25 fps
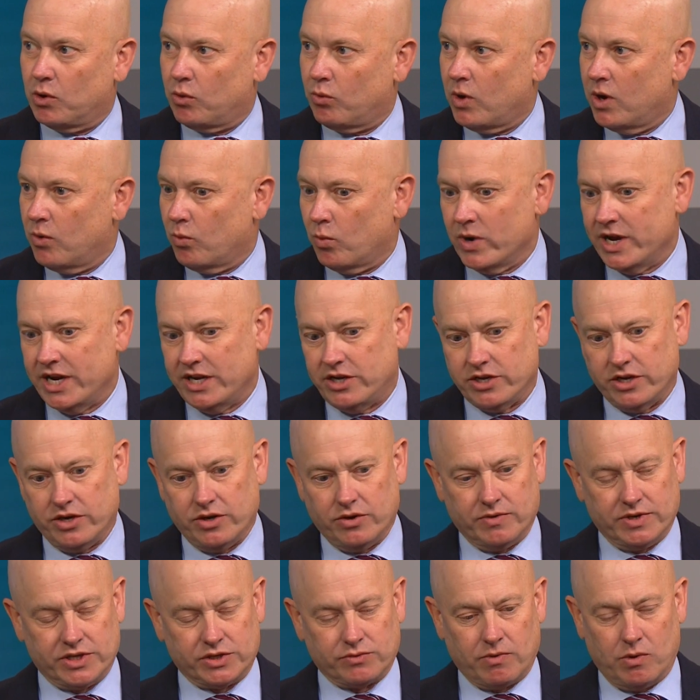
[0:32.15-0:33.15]
What we
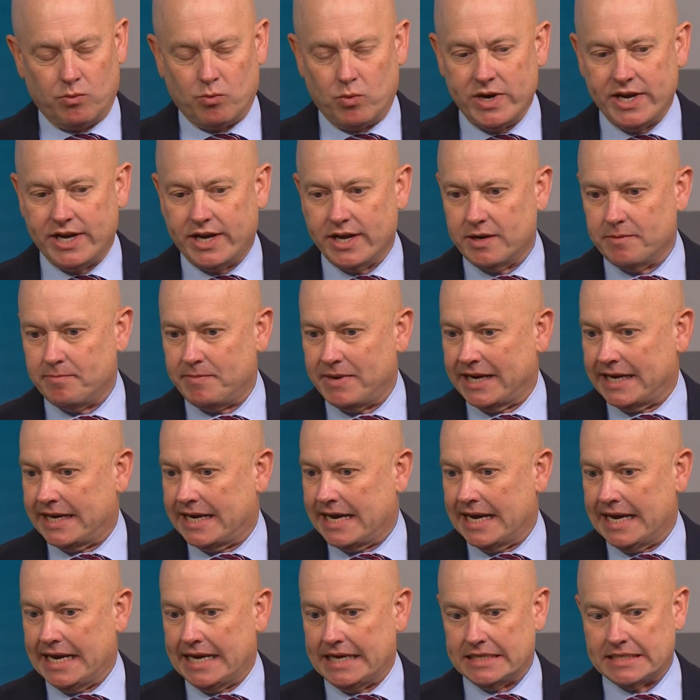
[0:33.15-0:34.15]
do is when we get a big
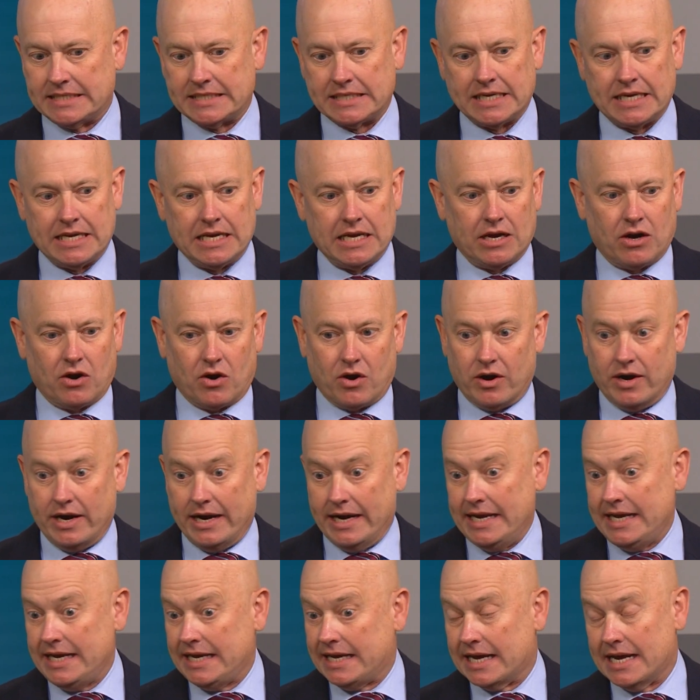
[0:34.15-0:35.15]
case, or
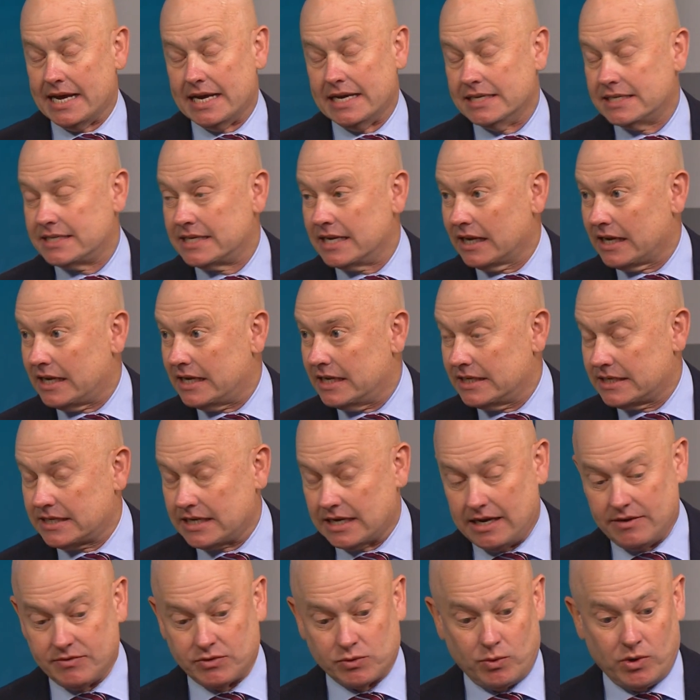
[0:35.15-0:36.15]
any case, a lot of
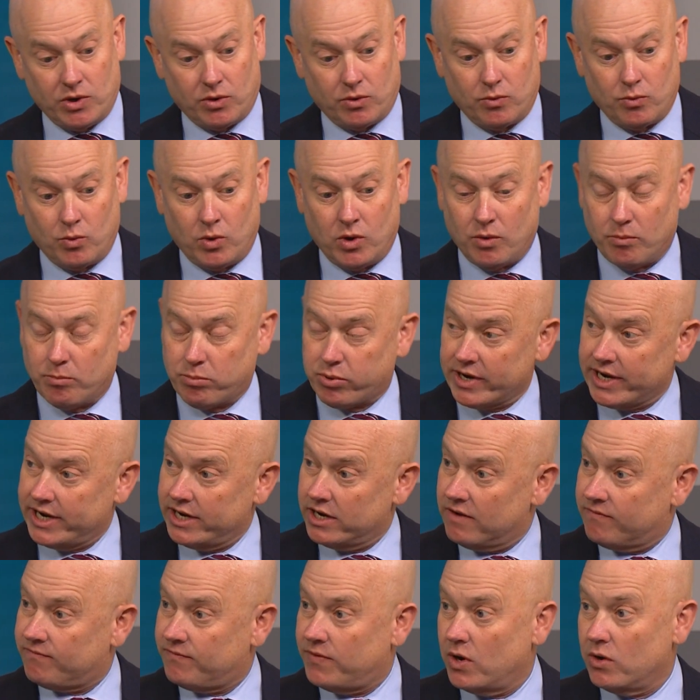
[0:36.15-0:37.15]
times we'll we'll bring in
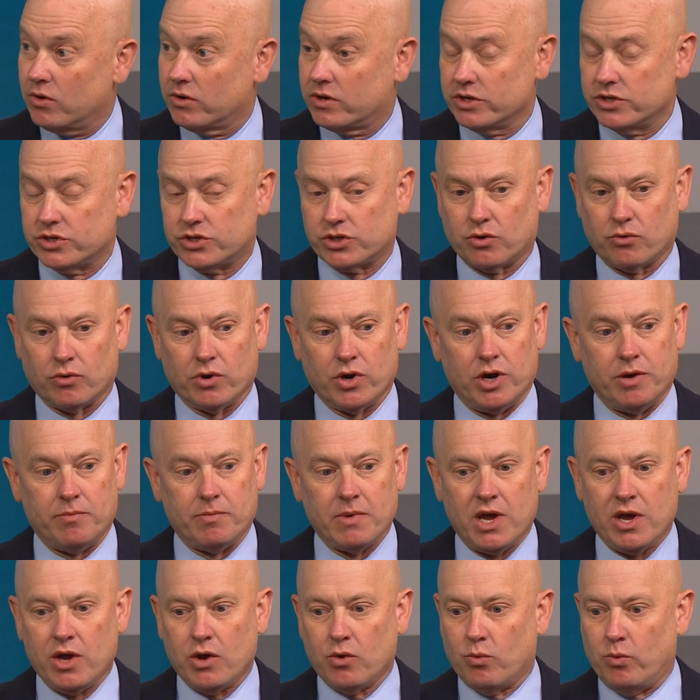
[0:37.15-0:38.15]
a focus group.
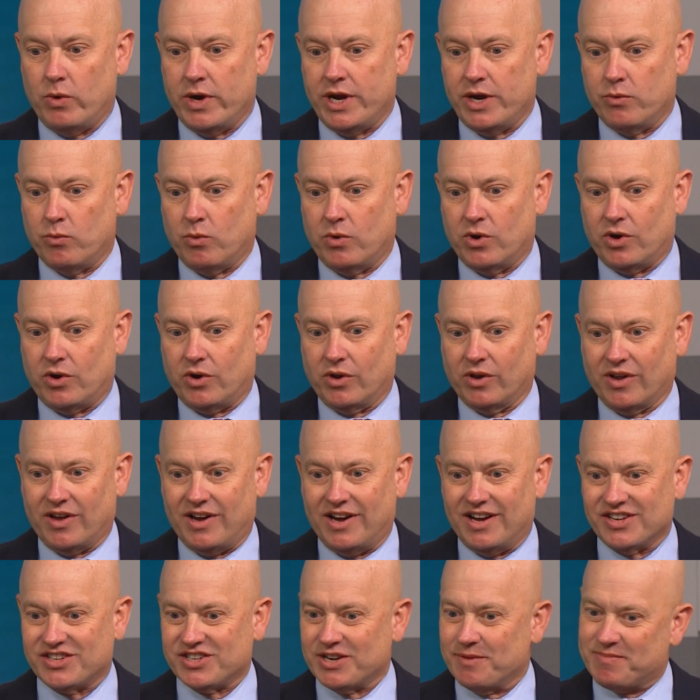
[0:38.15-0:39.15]
We will
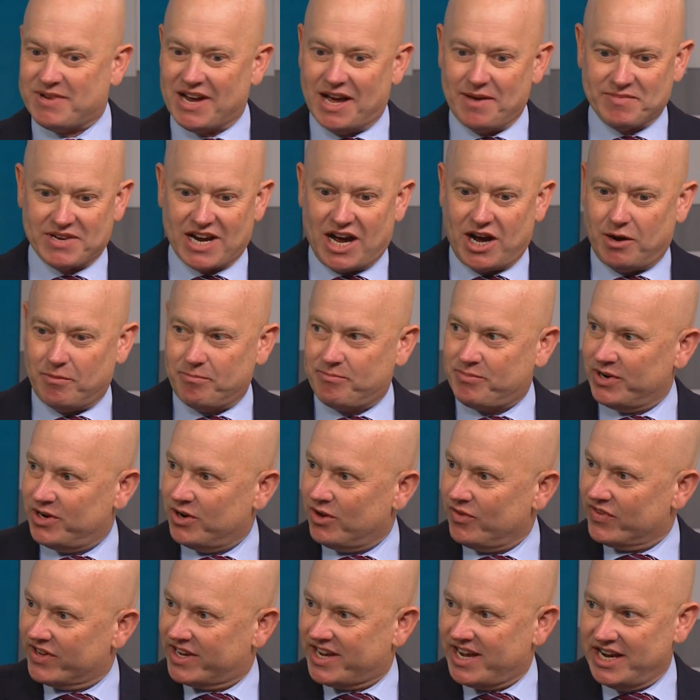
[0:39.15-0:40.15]
uh, sometimes I'll put
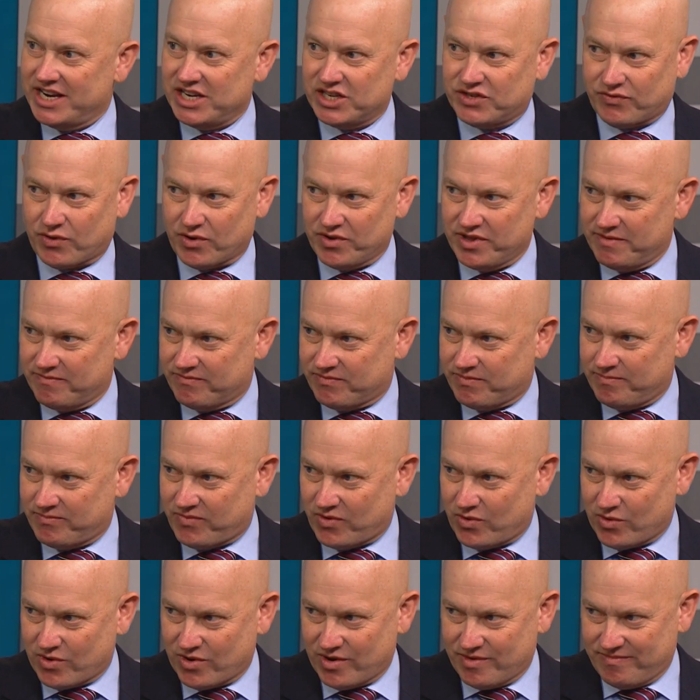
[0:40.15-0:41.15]
on the case for them
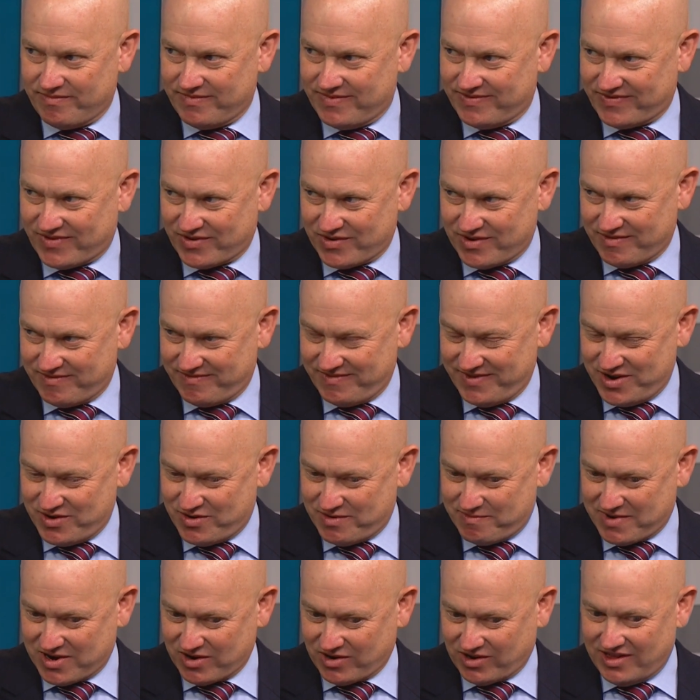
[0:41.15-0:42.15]
for for you know
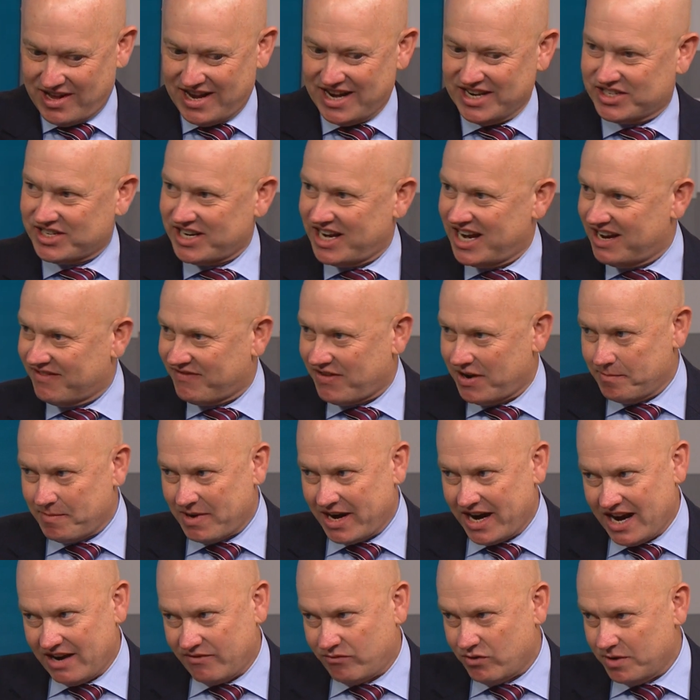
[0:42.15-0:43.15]
my client staff. I
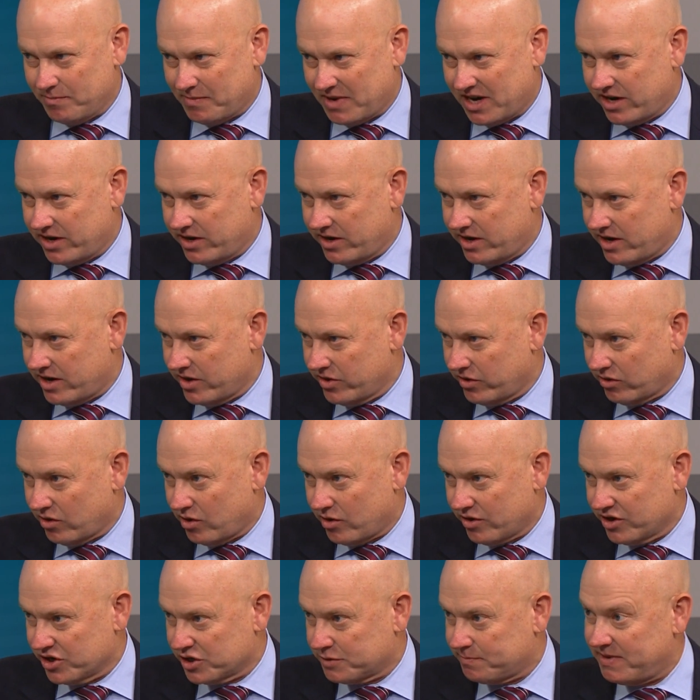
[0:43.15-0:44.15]
may have one of my other
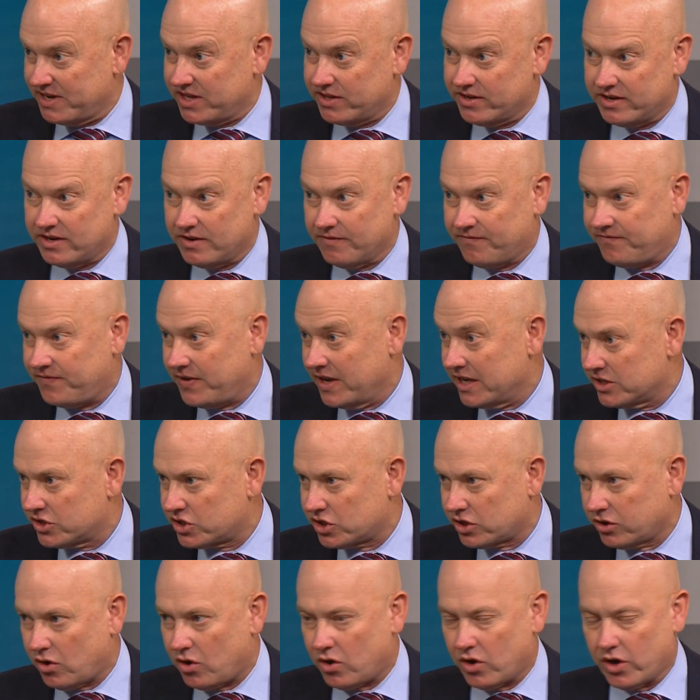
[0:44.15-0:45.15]
lawyers be the
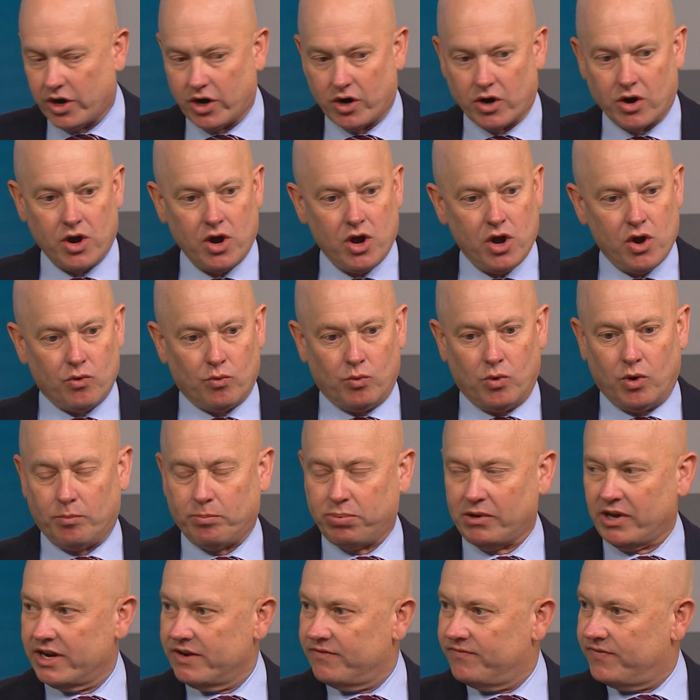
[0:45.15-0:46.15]
defense lawyer. We'll
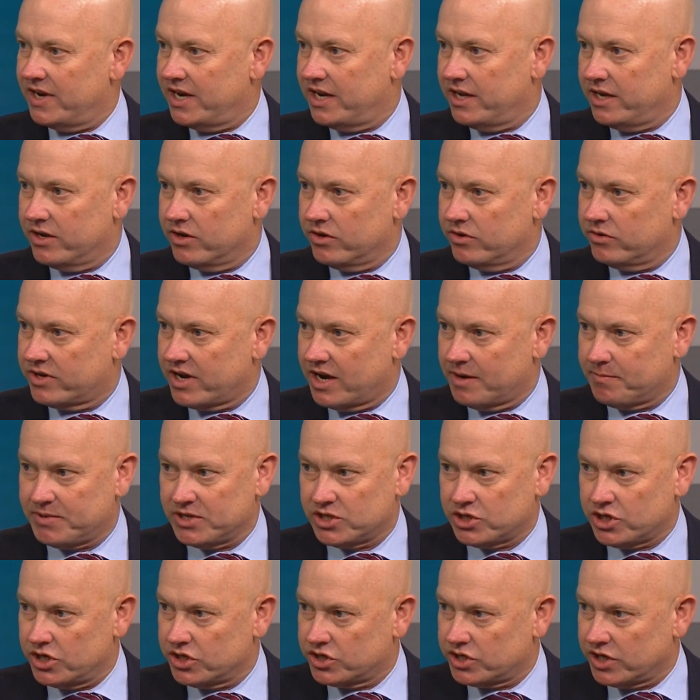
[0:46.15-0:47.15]
play video
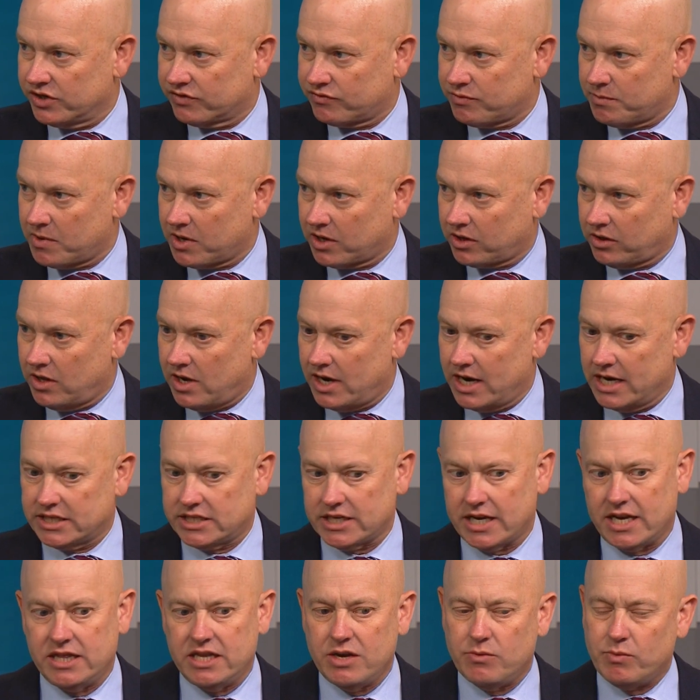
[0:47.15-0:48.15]
depositions from our clients,
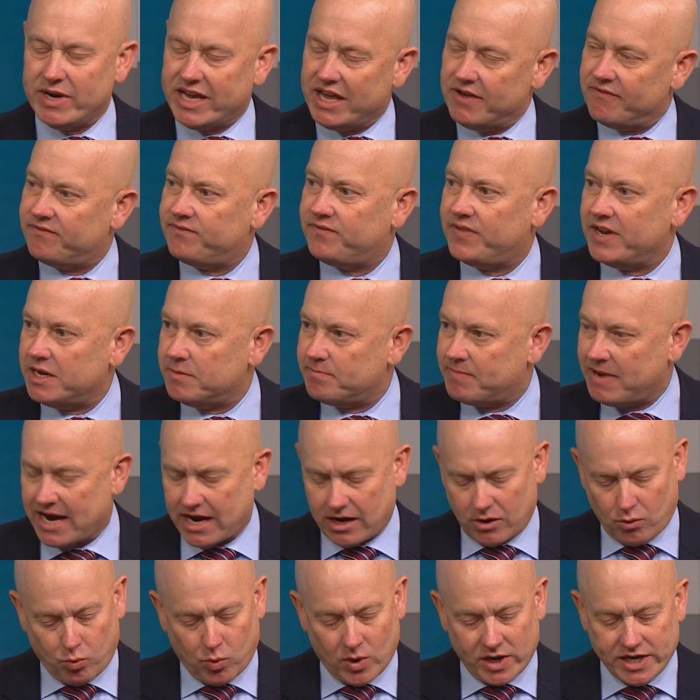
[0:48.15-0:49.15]
and then we get
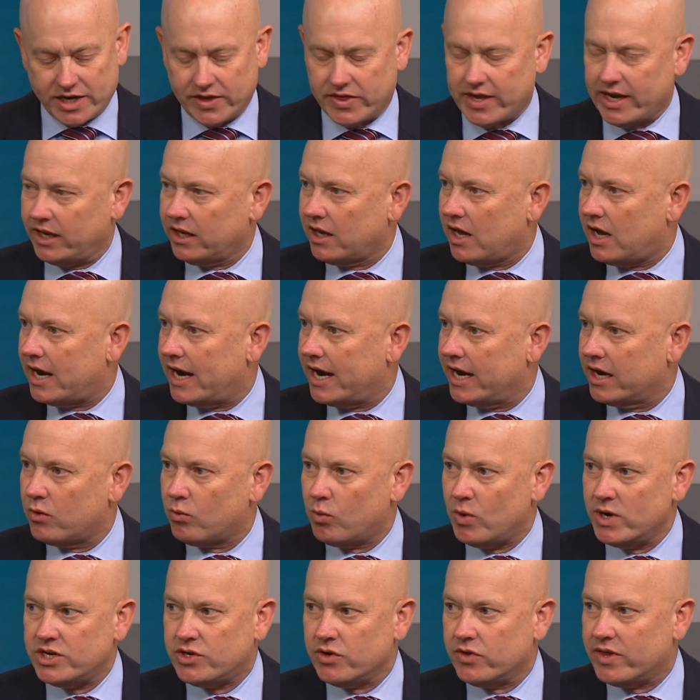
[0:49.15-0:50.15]
feedback. What do they like?
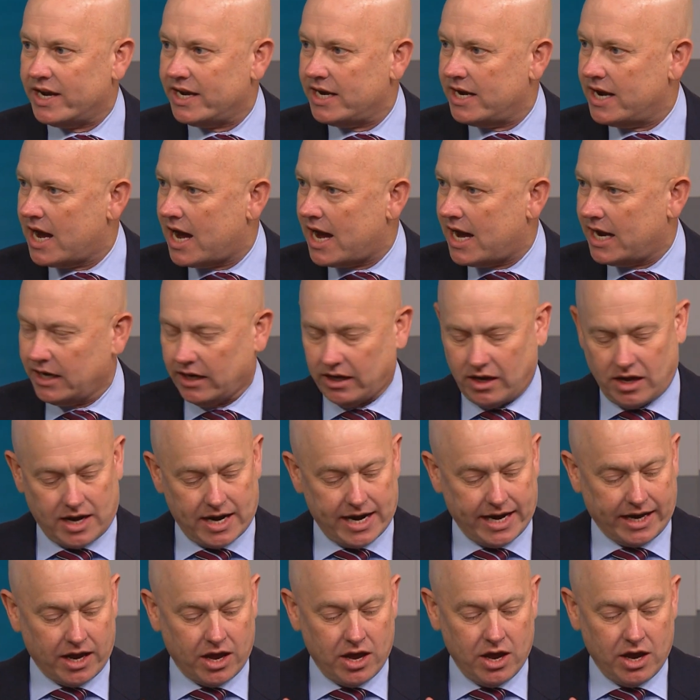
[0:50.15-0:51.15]
What do they not like?